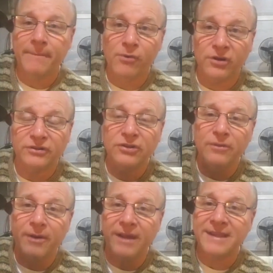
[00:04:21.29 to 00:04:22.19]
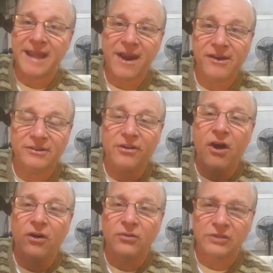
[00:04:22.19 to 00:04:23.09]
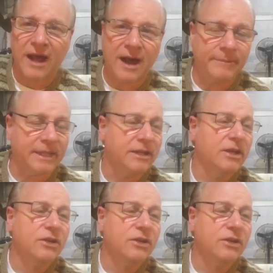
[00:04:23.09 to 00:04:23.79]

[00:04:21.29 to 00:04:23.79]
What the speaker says: brought to you by the character Uncle Tommy.